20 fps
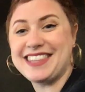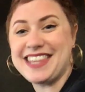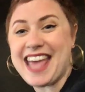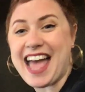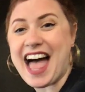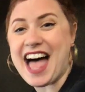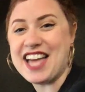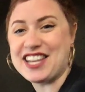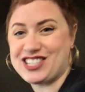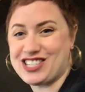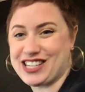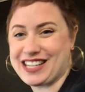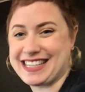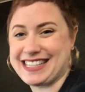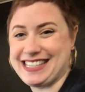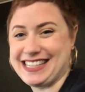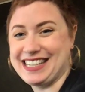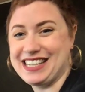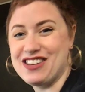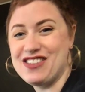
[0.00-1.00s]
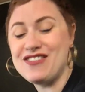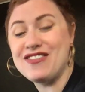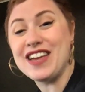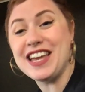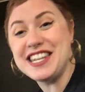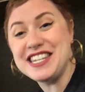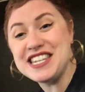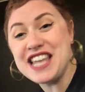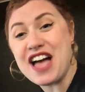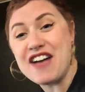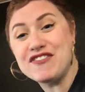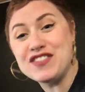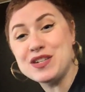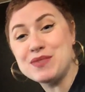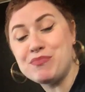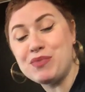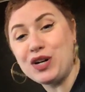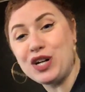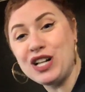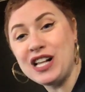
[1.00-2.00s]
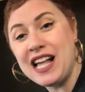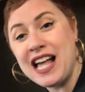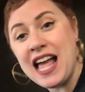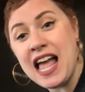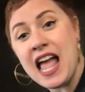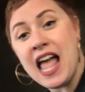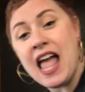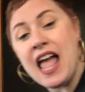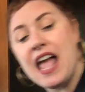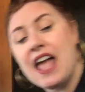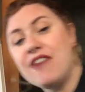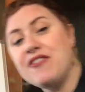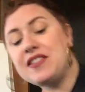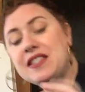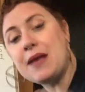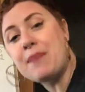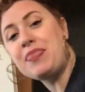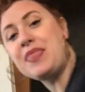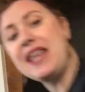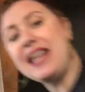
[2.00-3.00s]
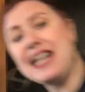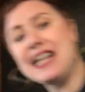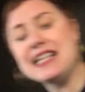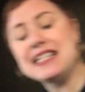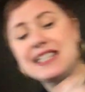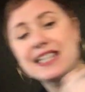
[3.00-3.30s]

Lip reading: adjective, inevitable. If something is